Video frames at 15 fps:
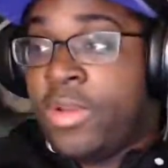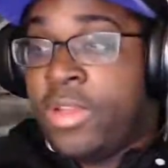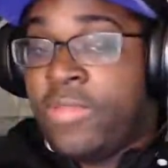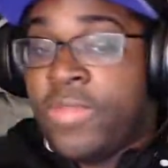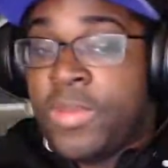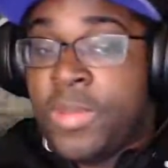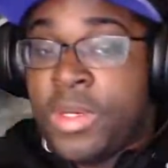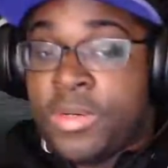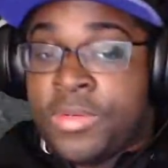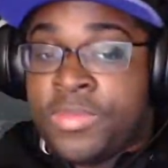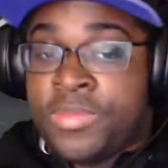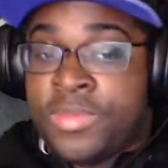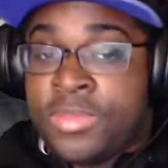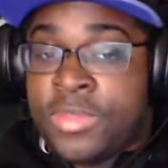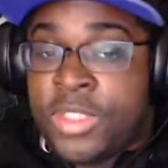MMO.
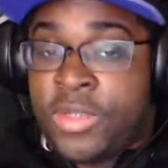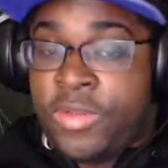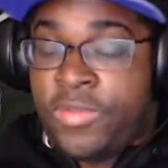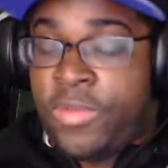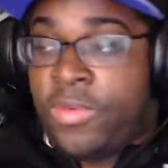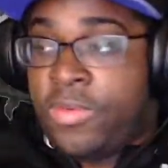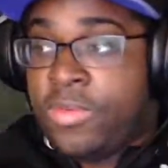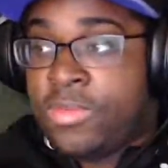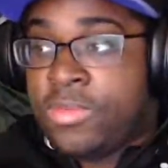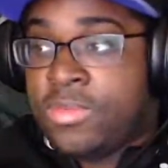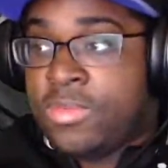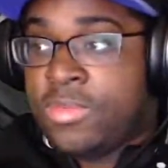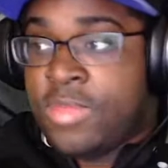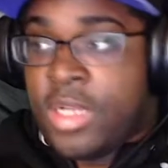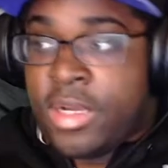So if you
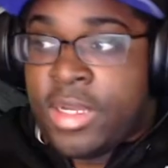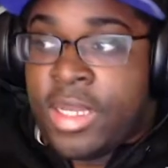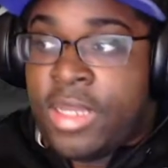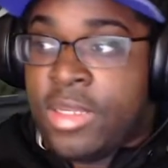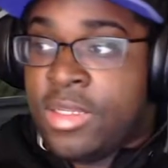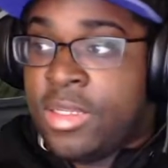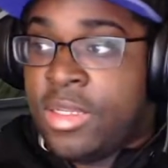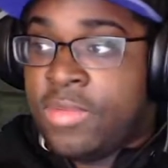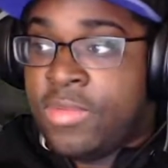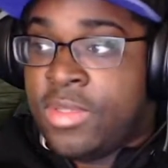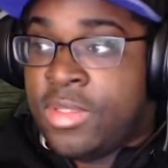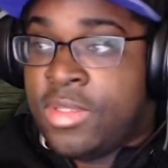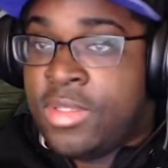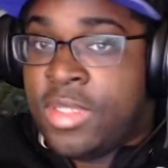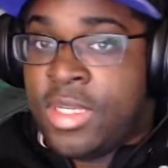are kind of done with
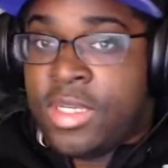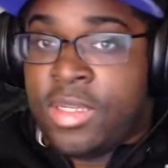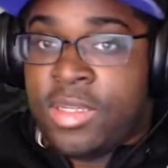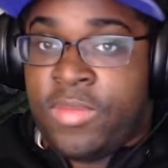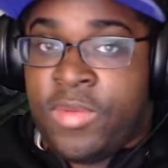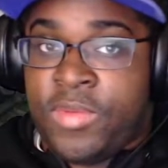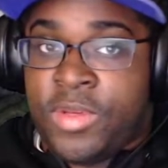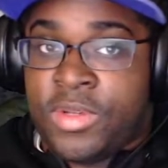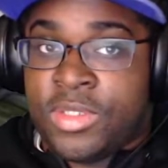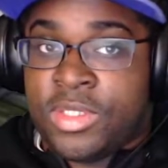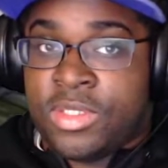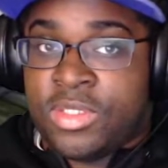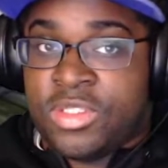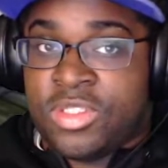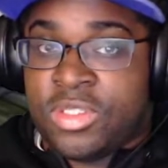MMOs
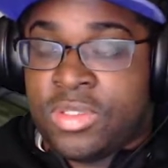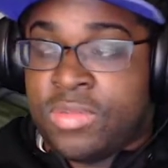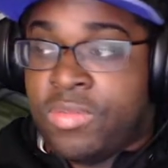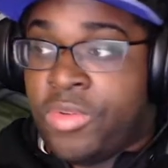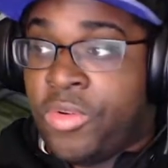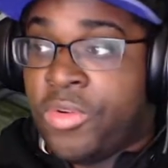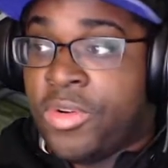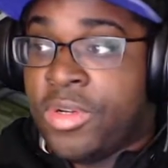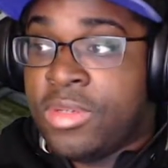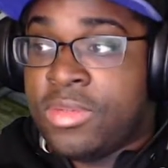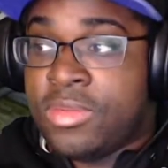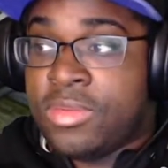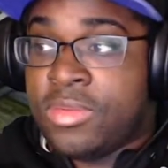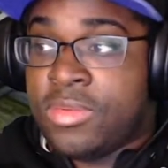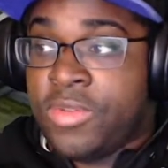and you're just bored,
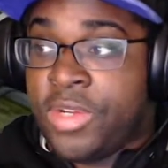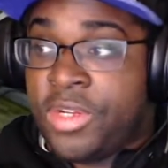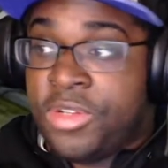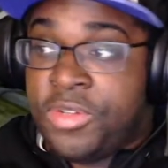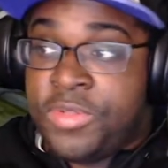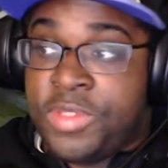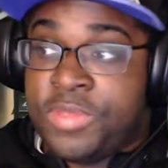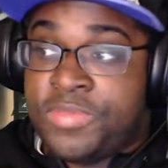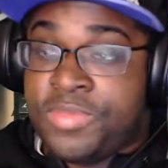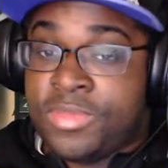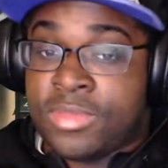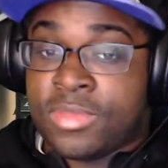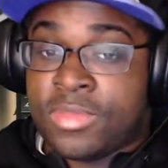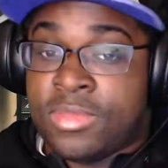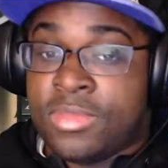want a new one,
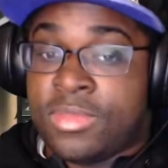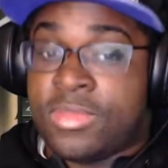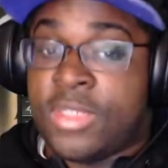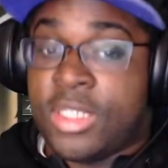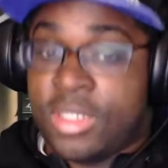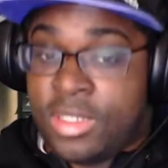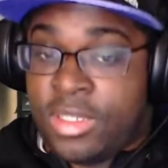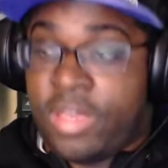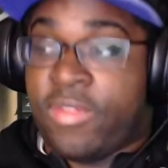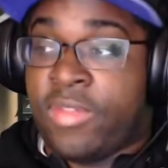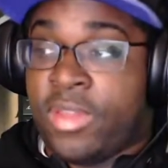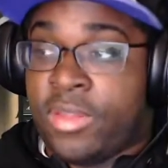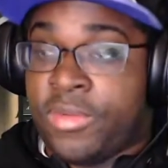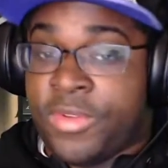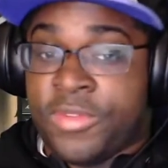this is definitely
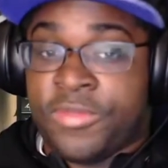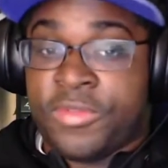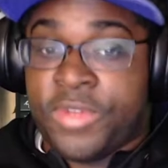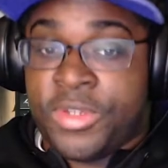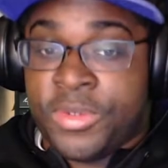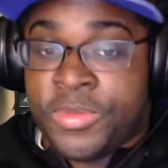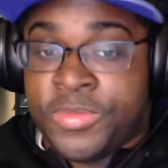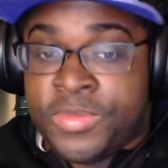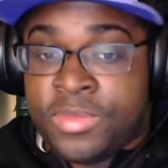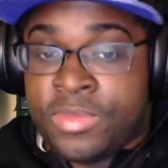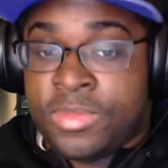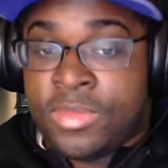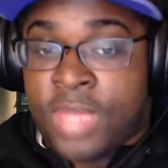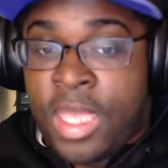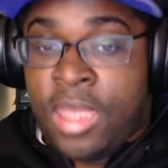the one for you.
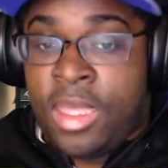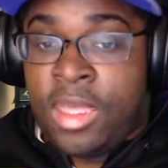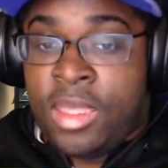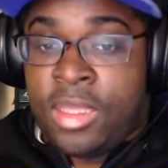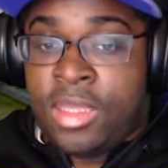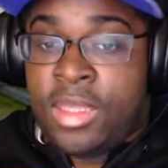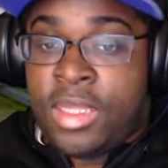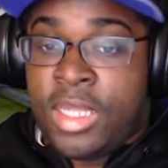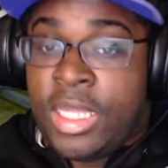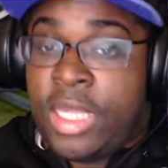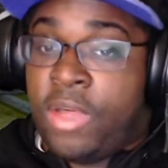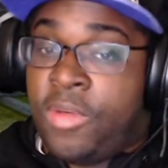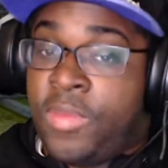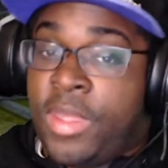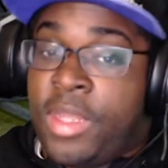I
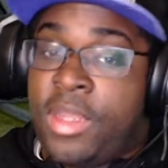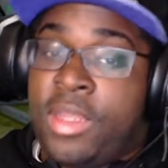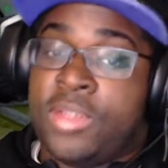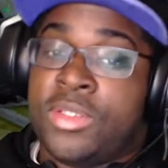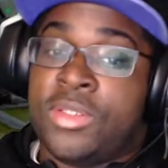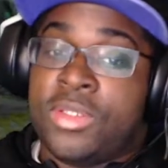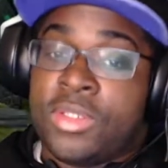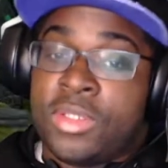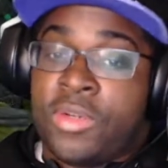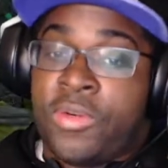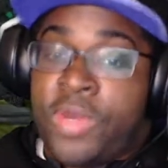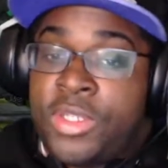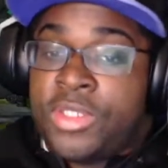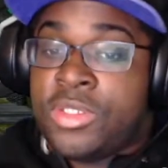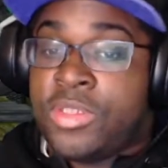hope that answers the
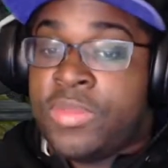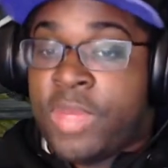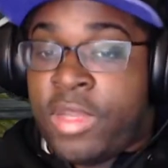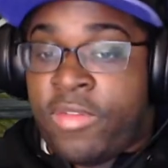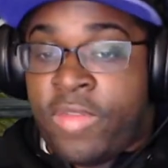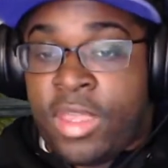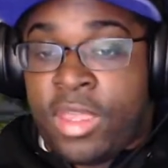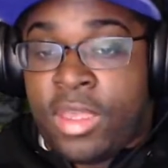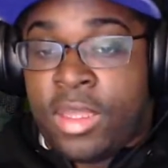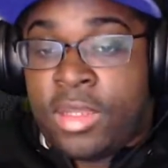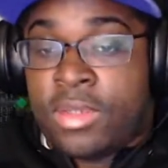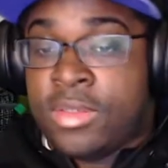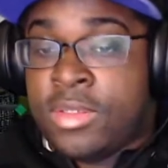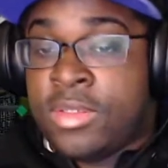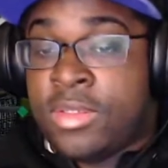questions you might have had.
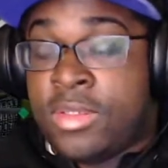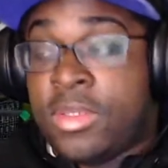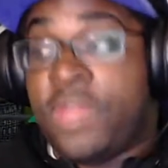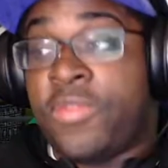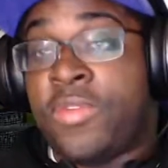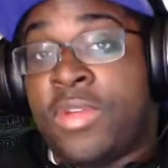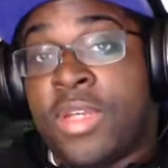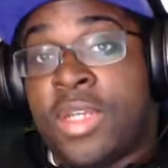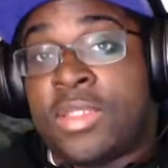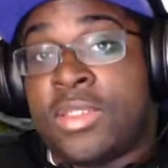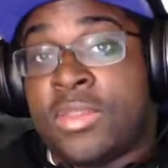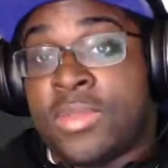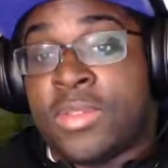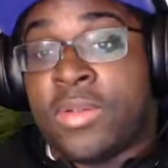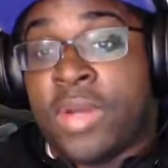If you're not
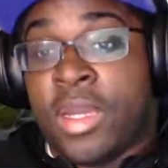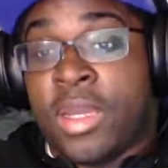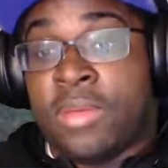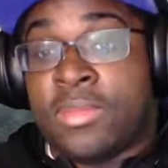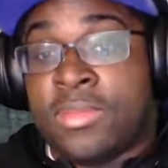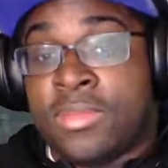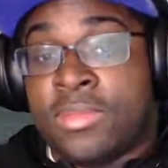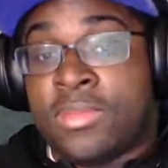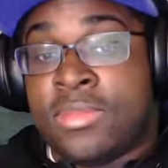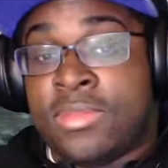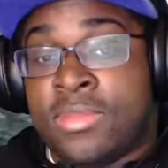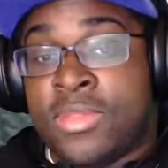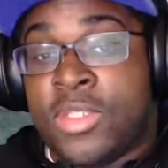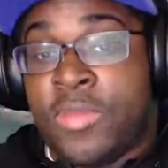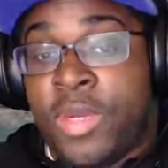subscribed
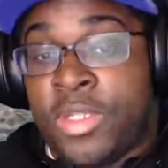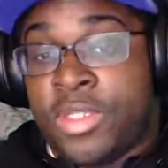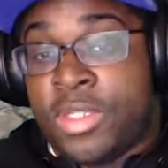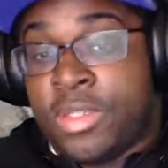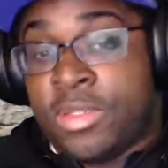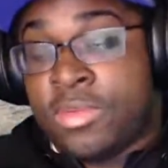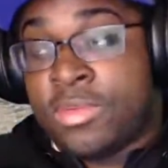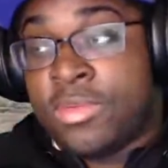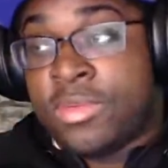to my channel,